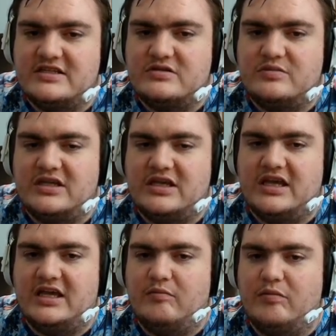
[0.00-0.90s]
this would be
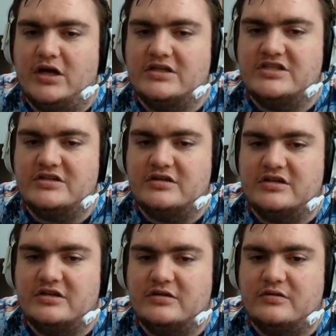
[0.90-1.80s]
a monster
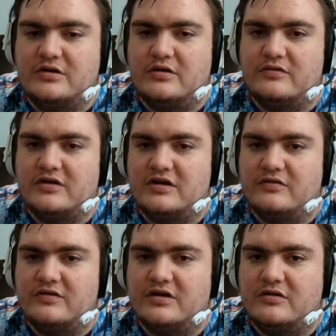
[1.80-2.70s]
to do over and
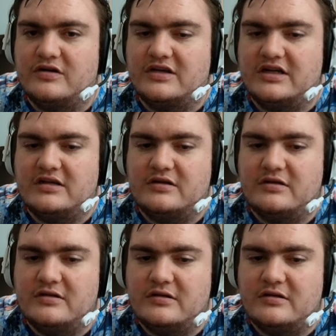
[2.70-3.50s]
over and over again.